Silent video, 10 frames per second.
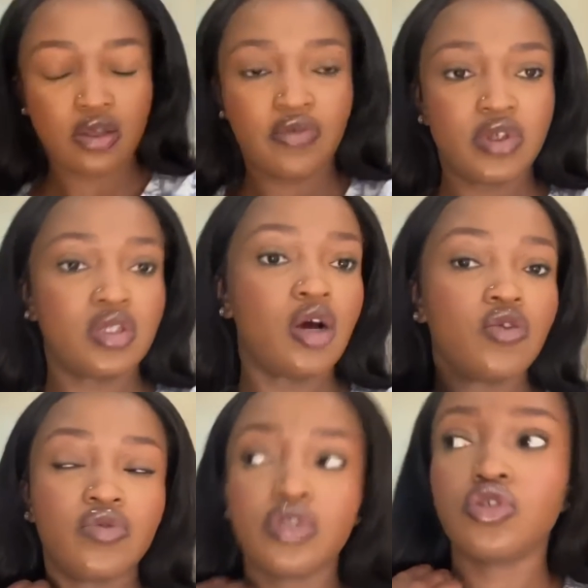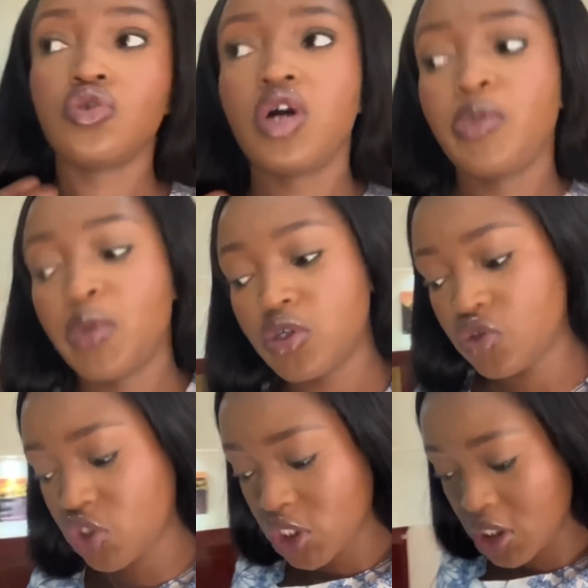the first outfit, so I'm about
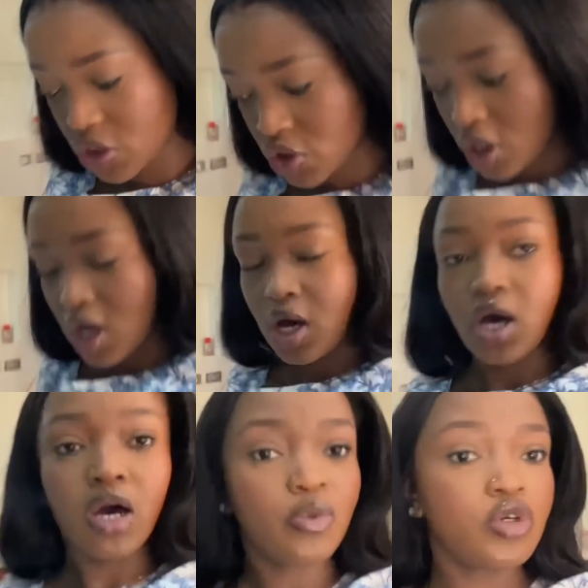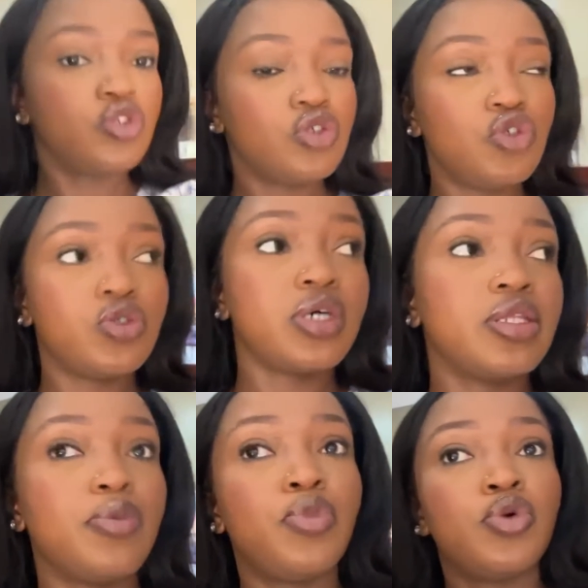to change. I'm going to shoot at
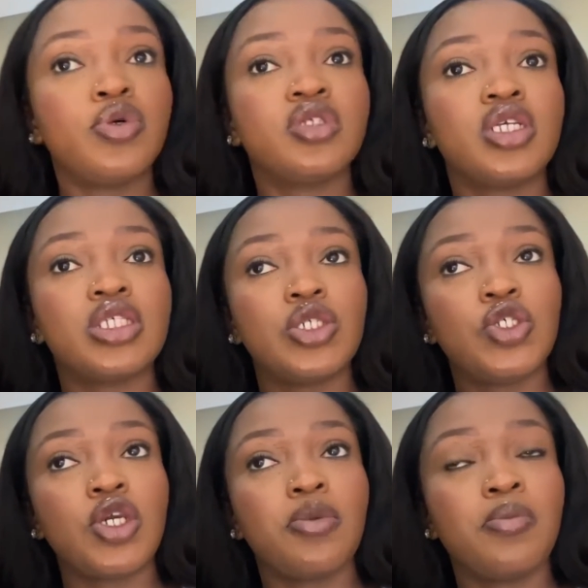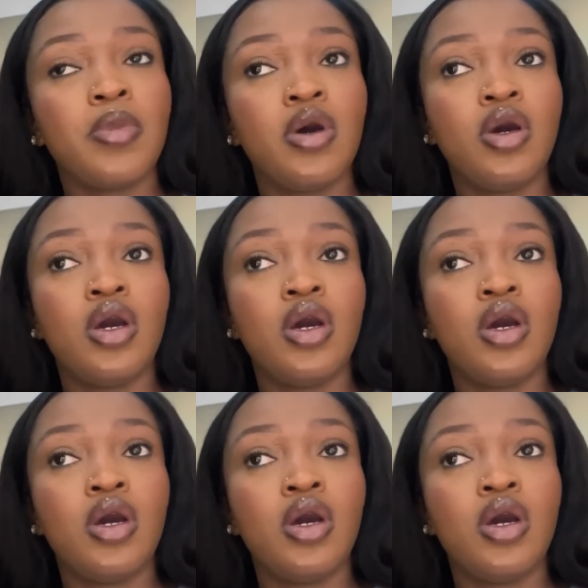the pool, then the gym.